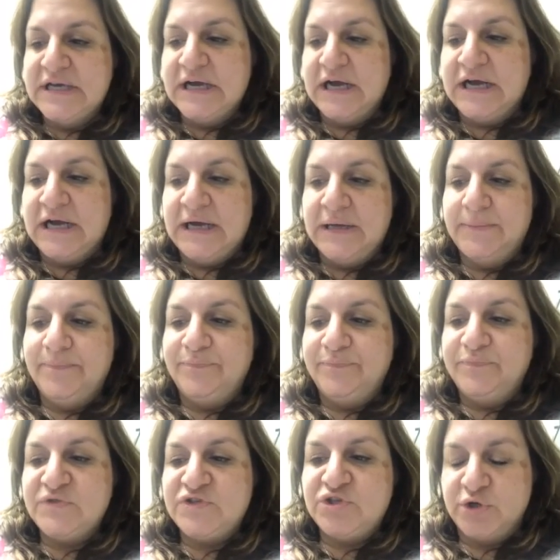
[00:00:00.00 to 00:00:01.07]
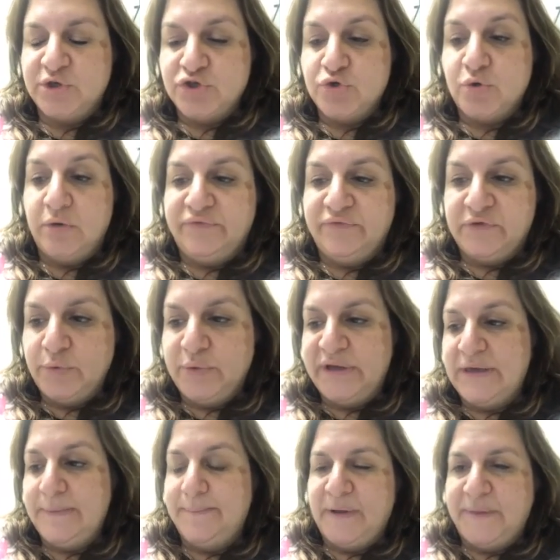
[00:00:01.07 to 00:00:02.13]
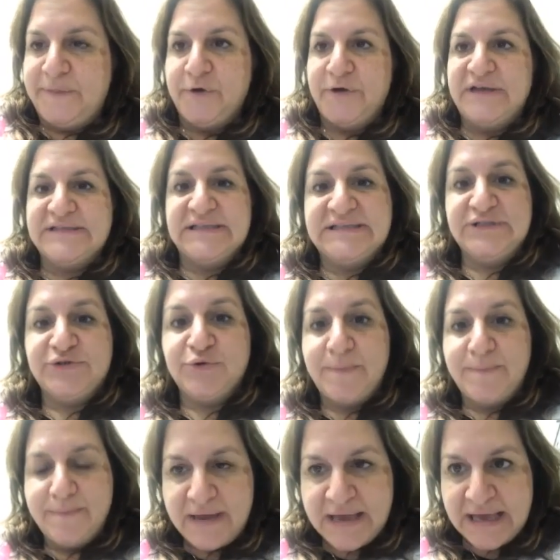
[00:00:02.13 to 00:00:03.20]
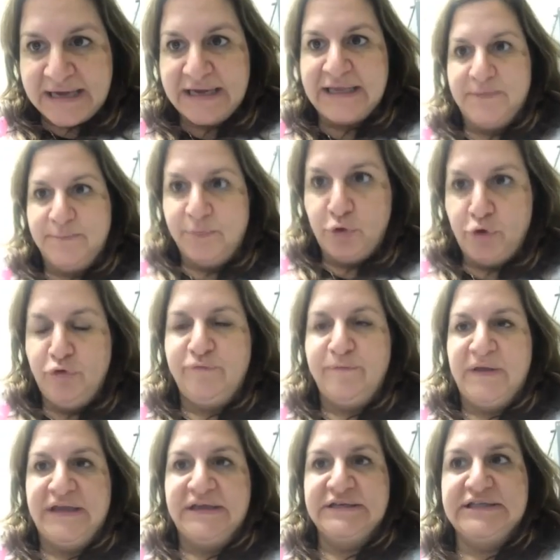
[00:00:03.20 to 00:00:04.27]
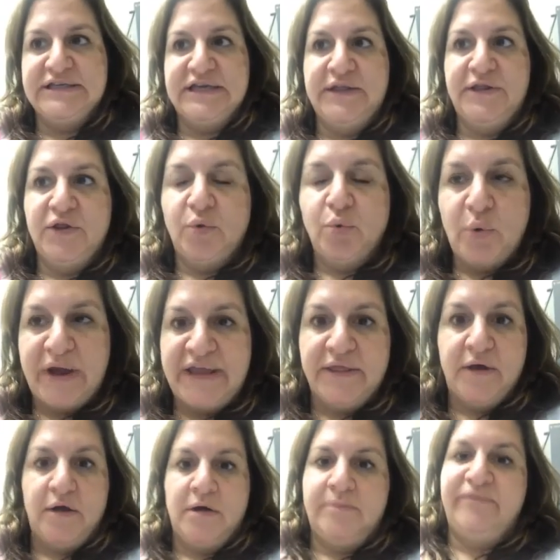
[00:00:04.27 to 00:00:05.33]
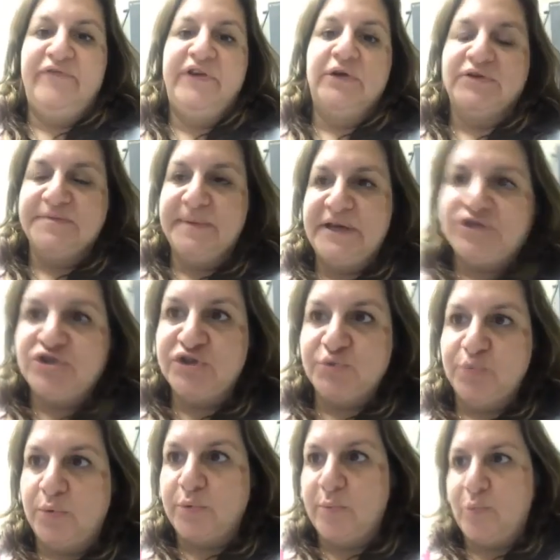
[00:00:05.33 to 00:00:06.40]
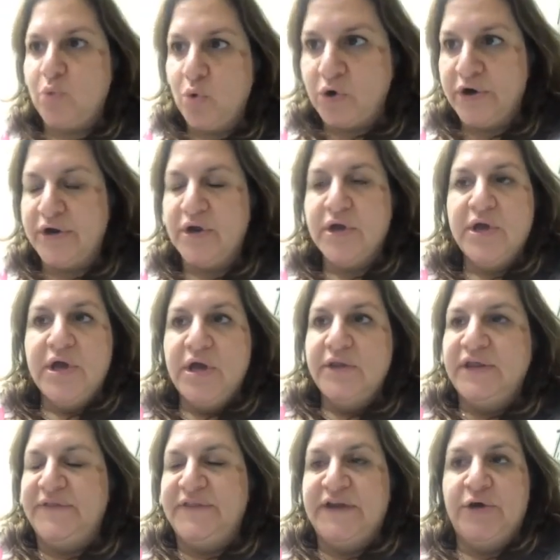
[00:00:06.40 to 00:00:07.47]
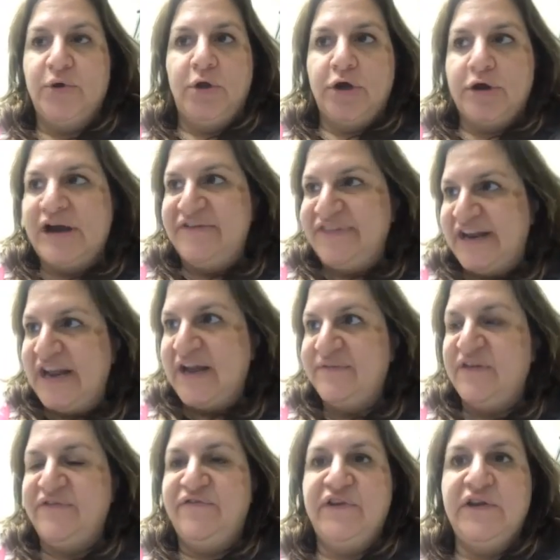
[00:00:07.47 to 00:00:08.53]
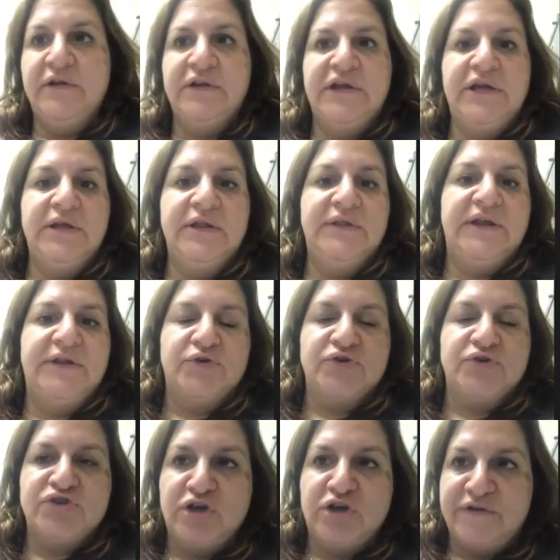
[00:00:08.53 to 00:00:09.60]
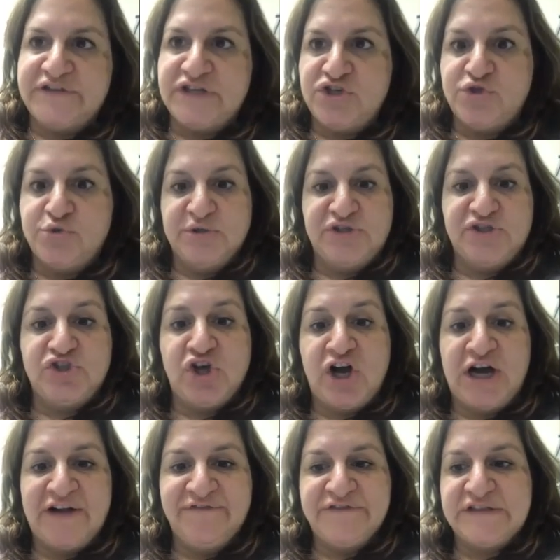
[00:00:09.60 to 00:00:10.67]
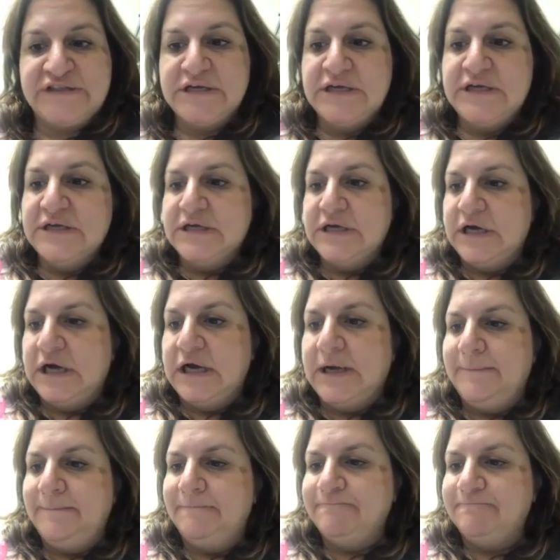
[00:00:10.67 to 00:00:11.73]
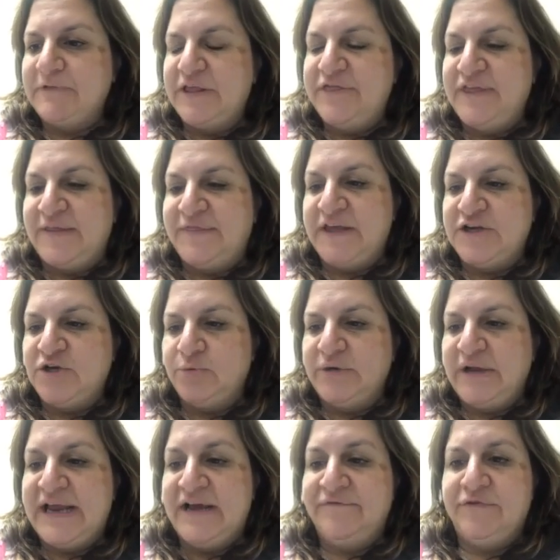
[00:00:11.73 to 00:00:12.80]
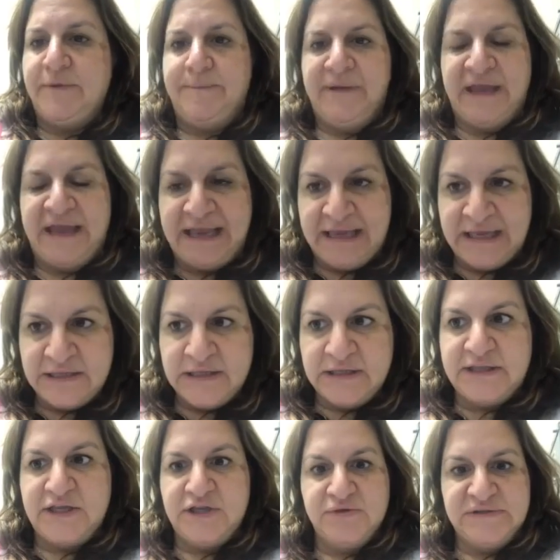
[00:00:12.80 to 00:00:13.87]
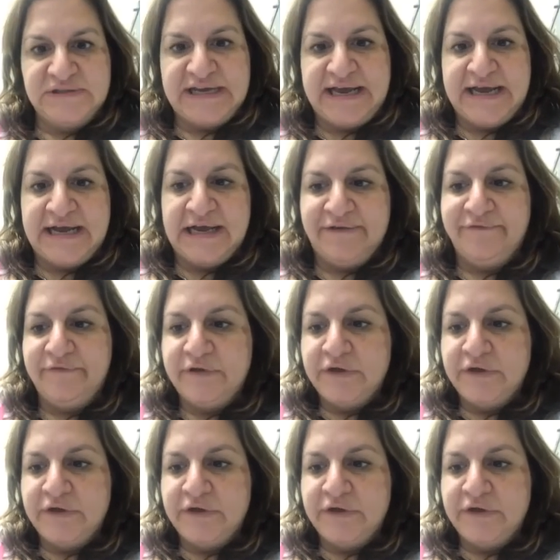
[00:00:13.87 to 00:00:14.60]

to control fluid, but there is a dramatic improvement in the way the arm feels. Patients will report that they no longer have that heavy feeling, that their soft tissue is soft, that they don't have the pain that they used to have.